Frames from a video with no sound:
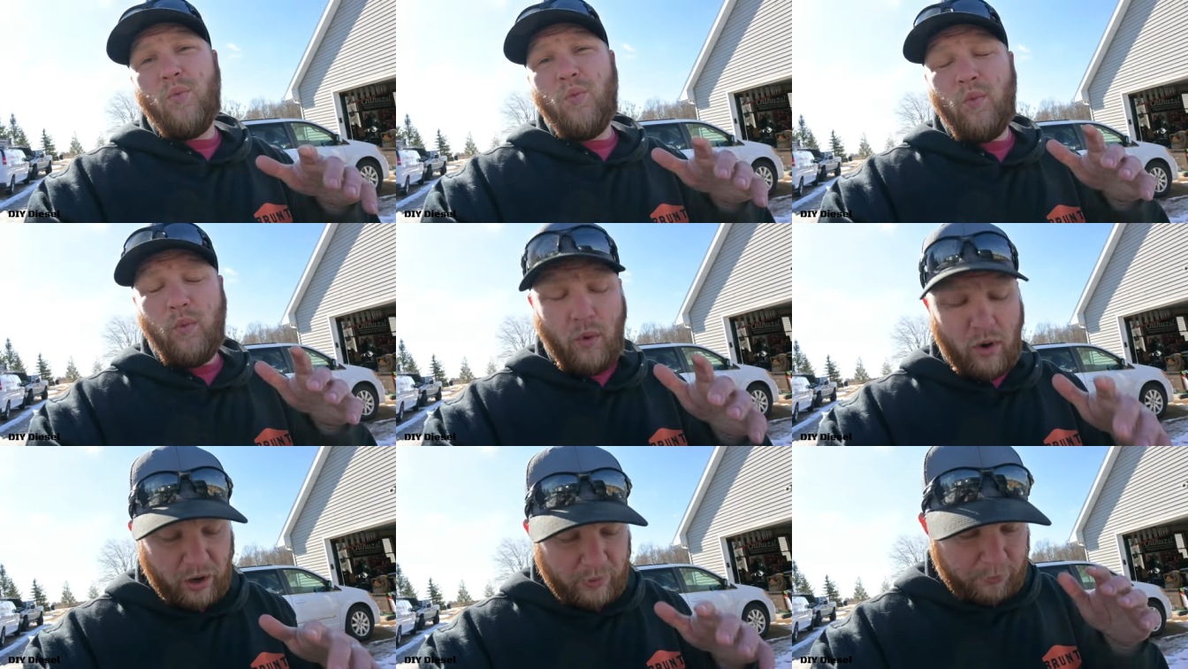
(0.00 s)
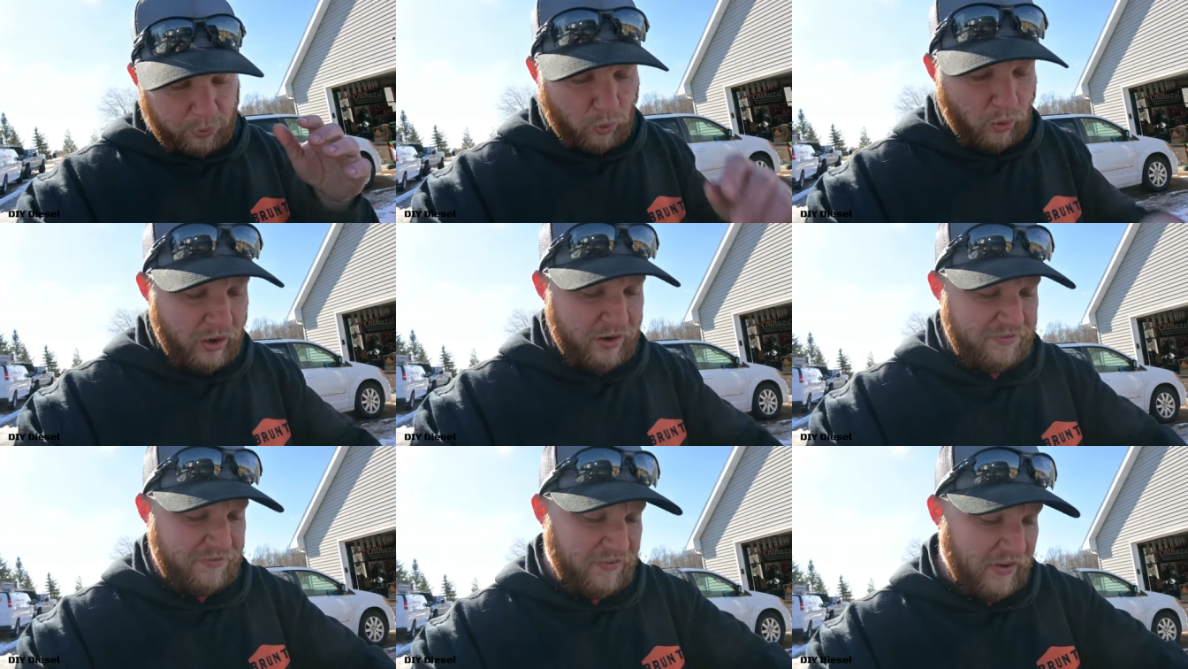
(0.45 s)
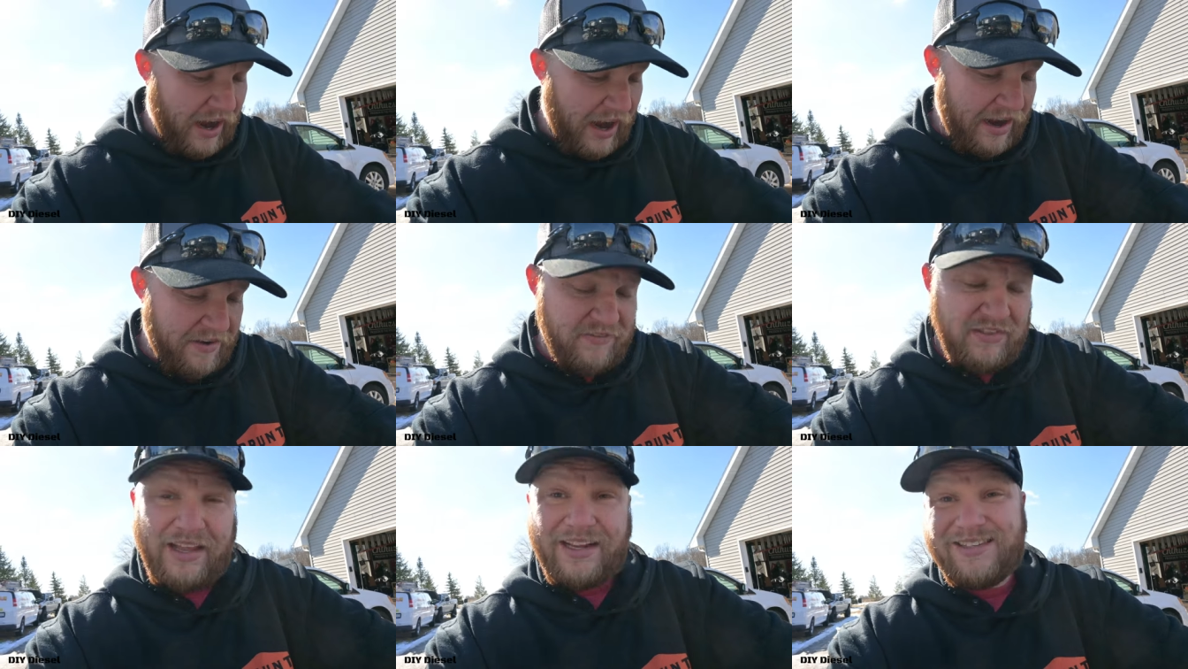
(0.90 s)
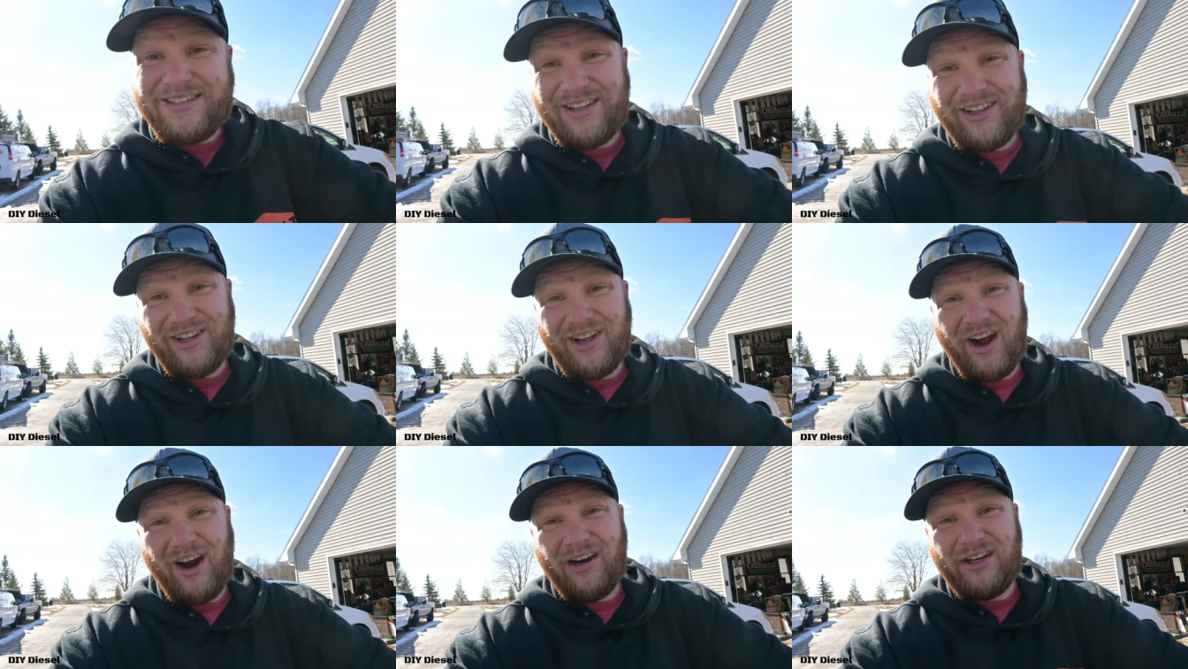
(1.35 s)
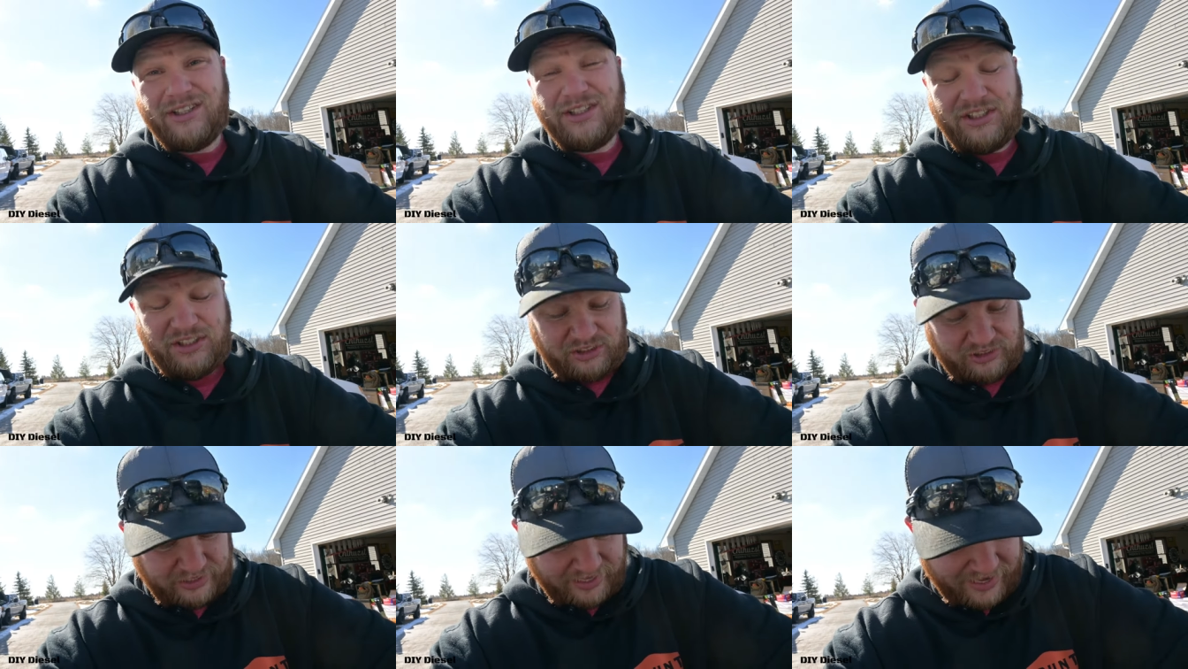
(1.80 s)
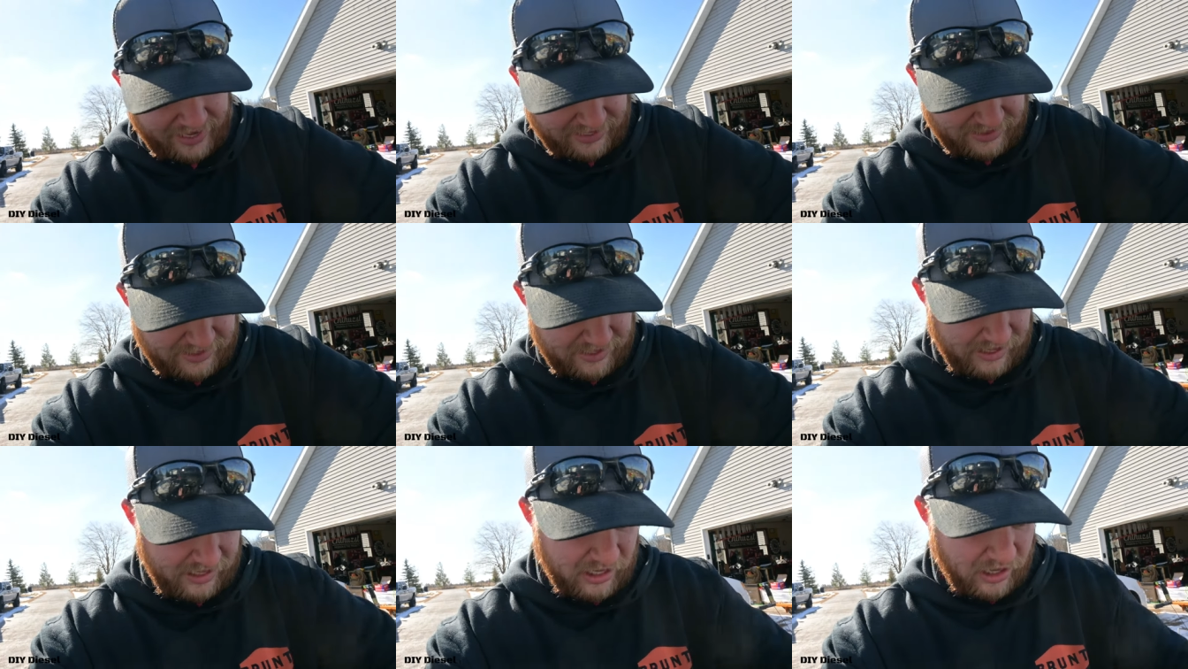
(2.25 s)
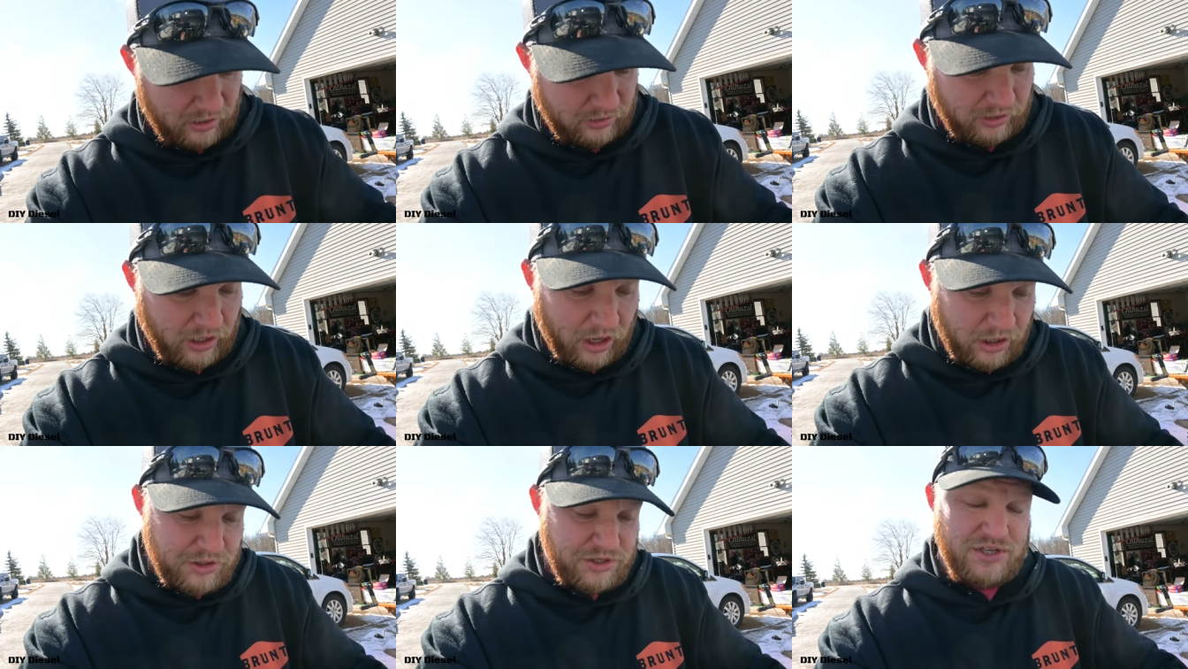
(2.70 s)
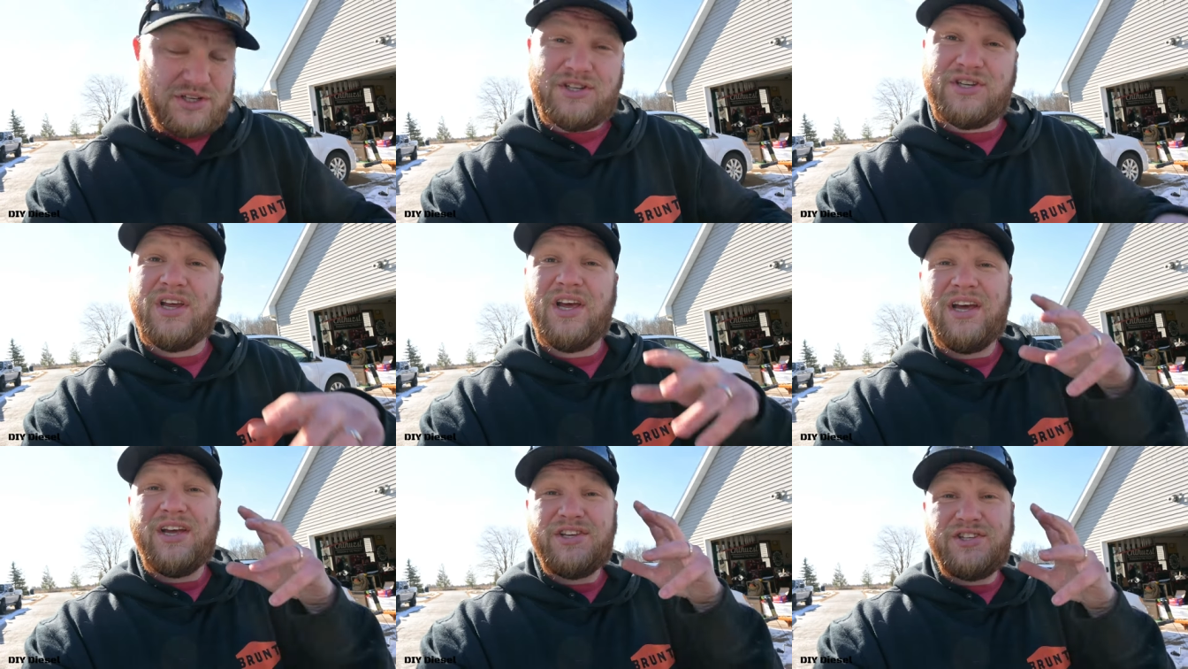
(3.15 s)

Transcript: one point five, and that's the largest kit that largest